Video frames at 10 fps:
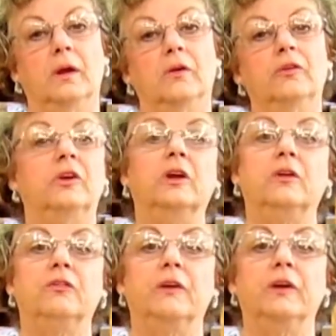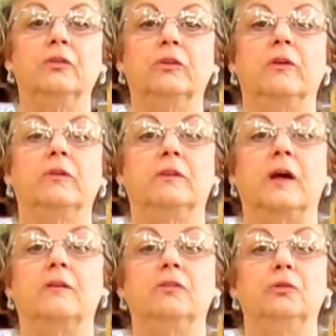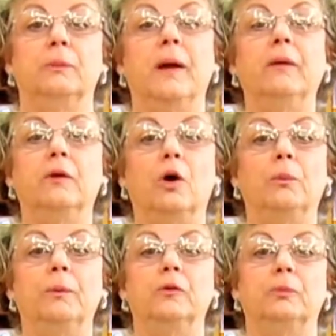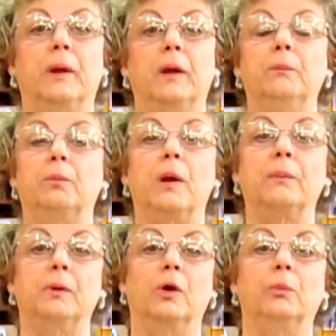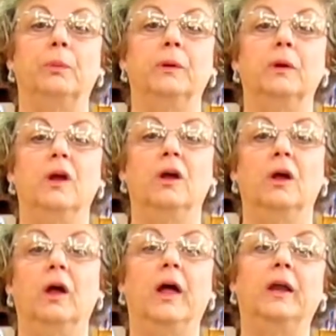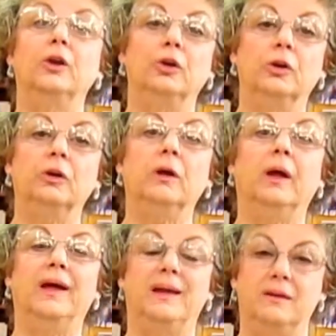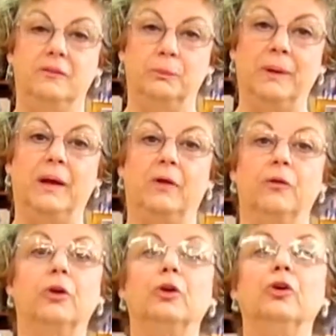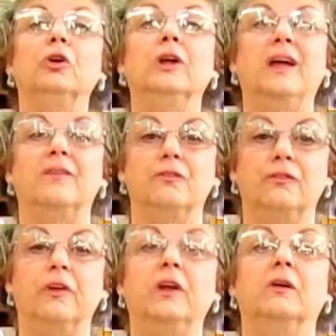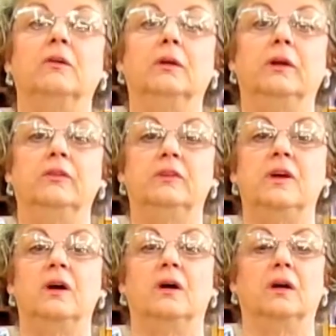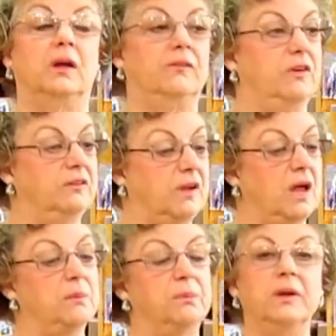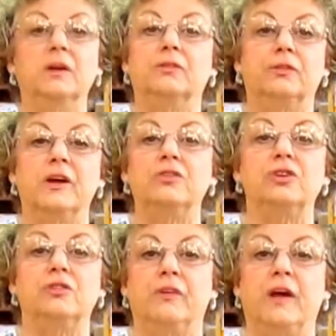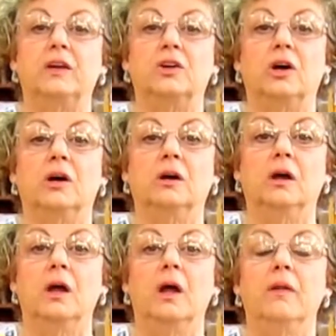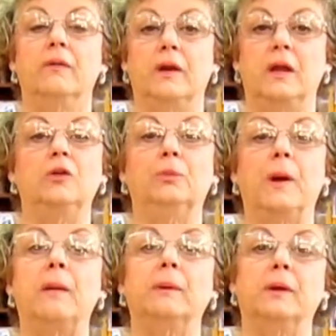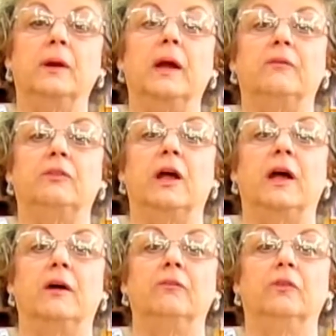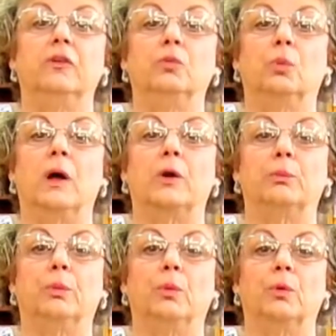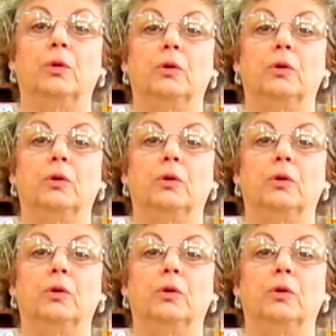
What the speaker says: Stick your fingers in the side of his mouth, open his mouth, prop it open, and look at his mouth. Look and feel his tongue. If he's got a big, fleshy, fat tongue, then he's probably going to have this wider port.